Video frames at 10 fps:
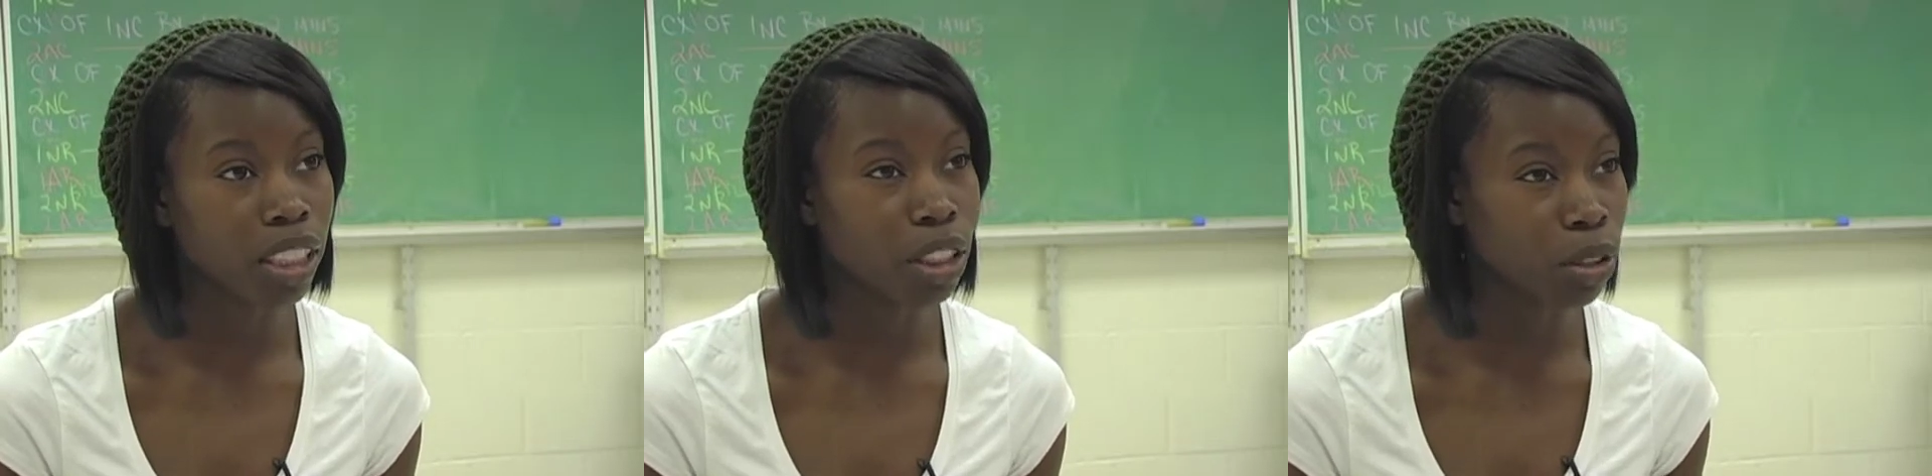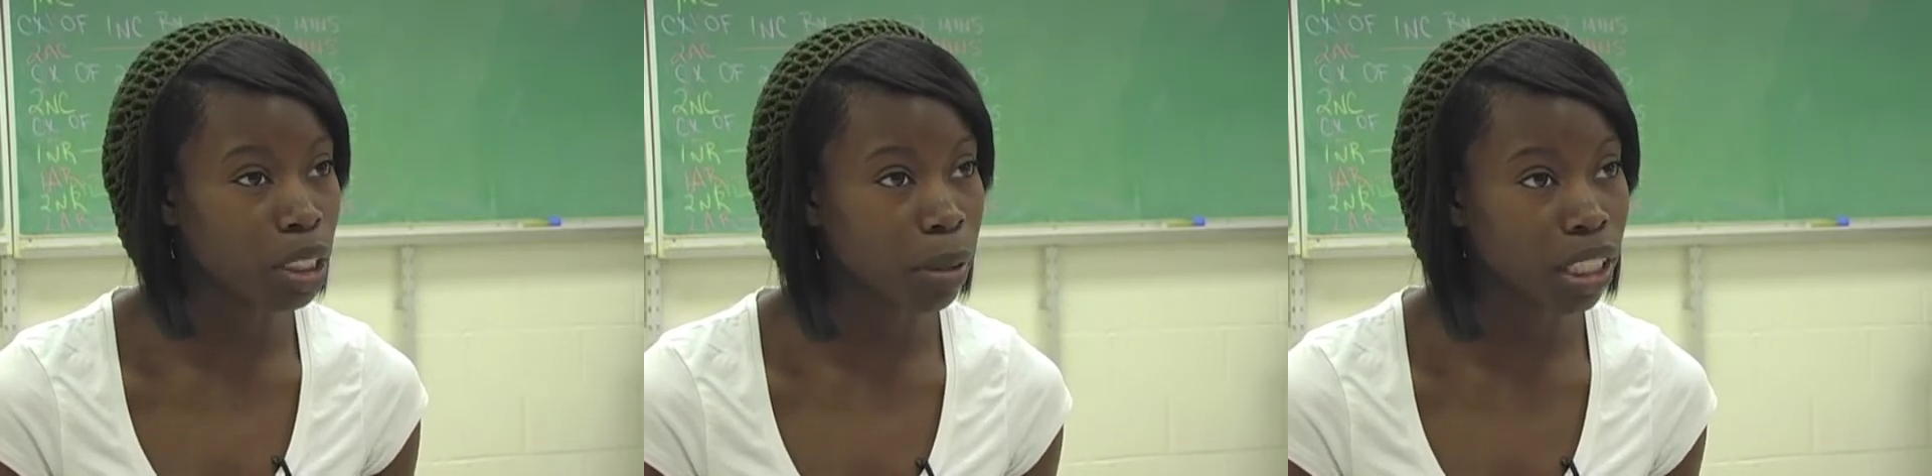do
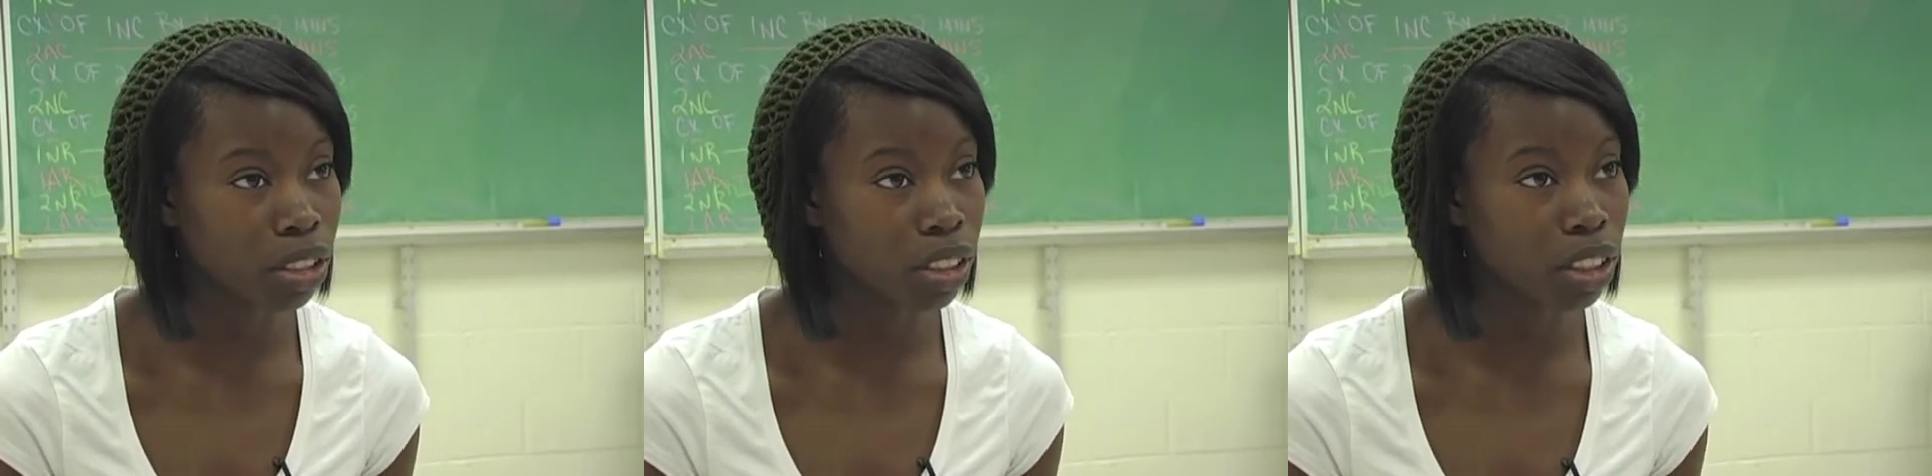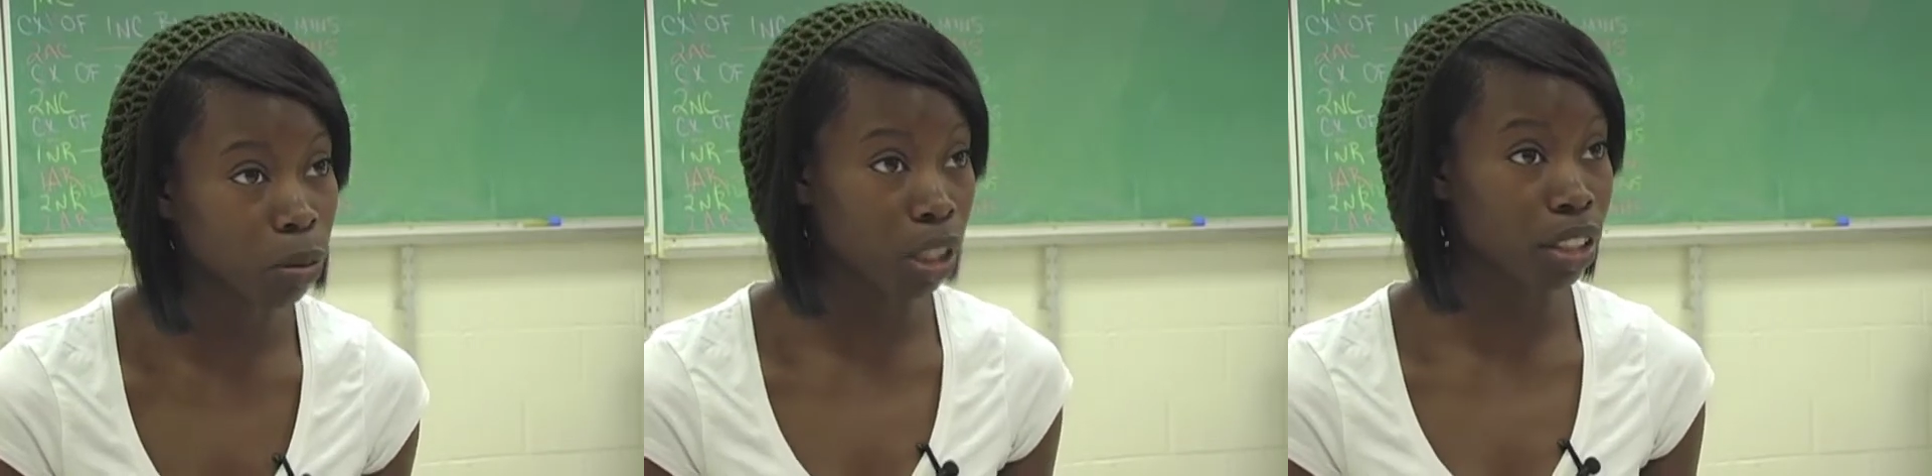the speaking
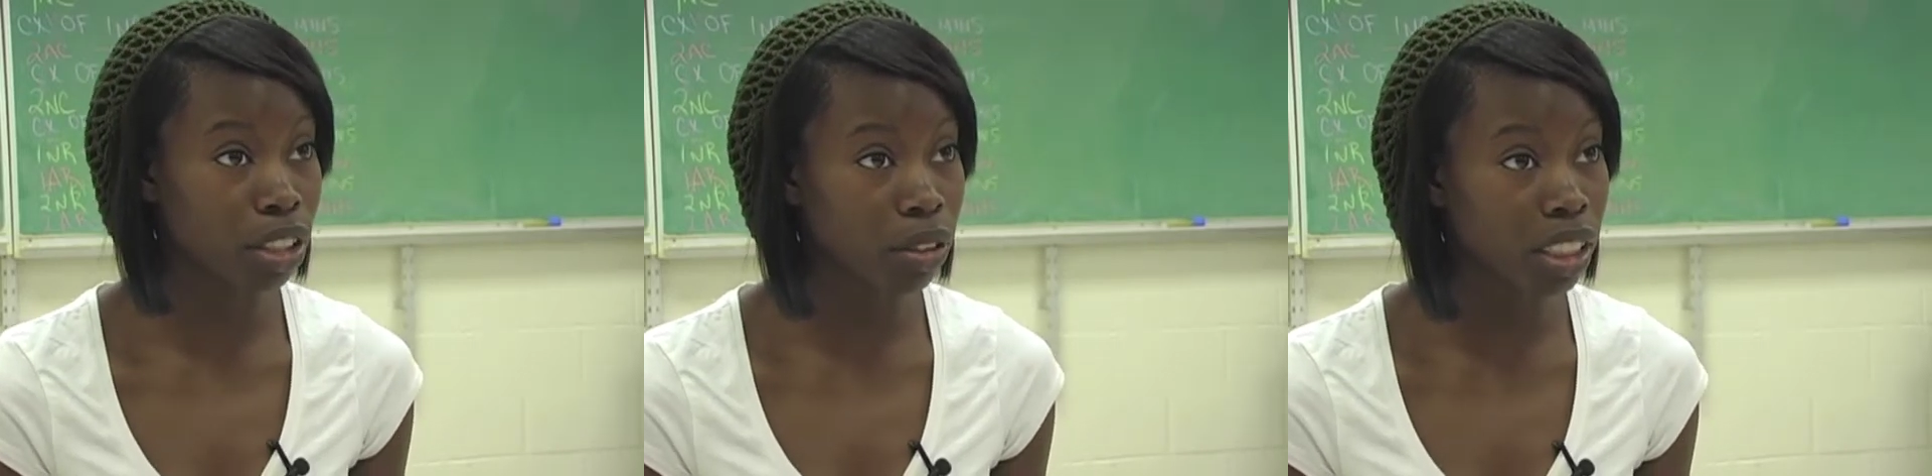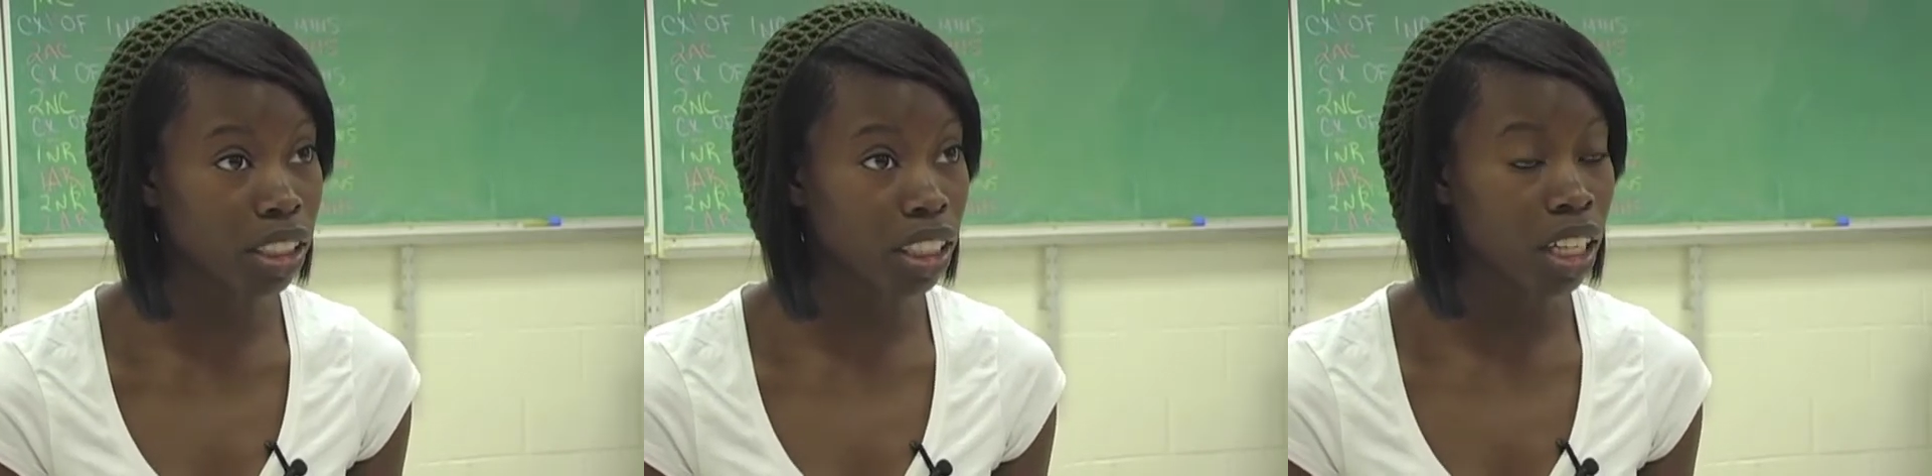drills with their
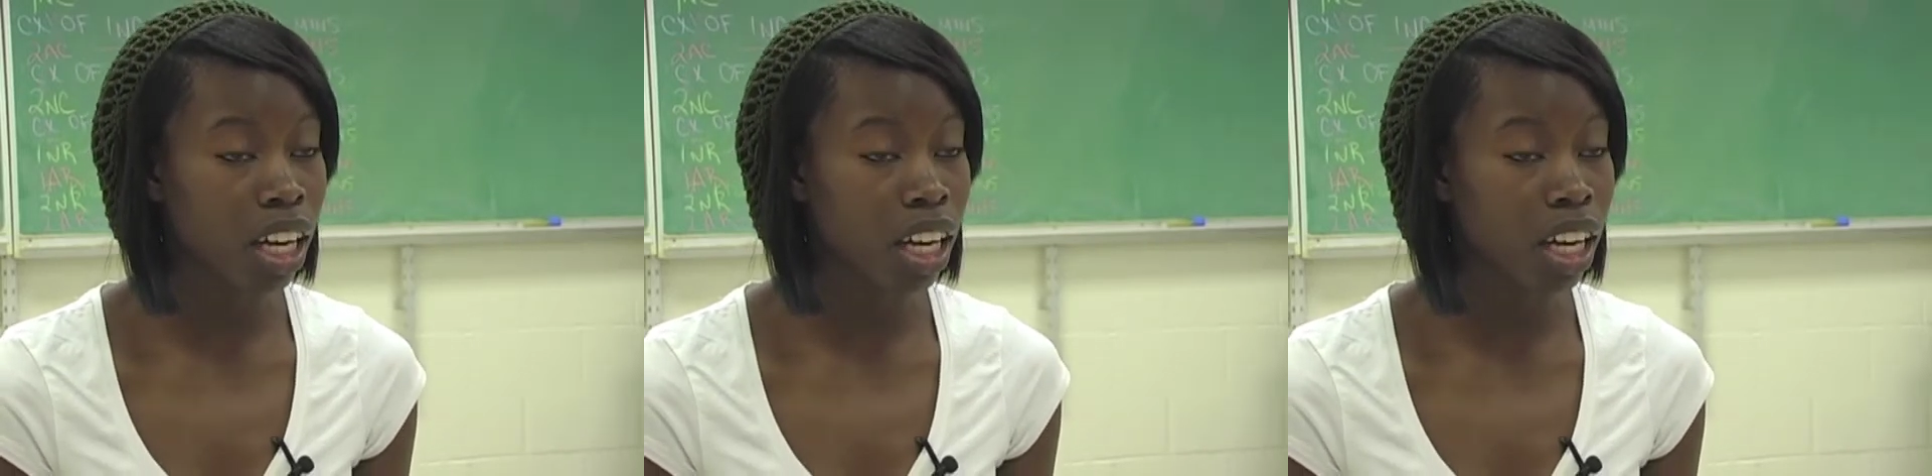students.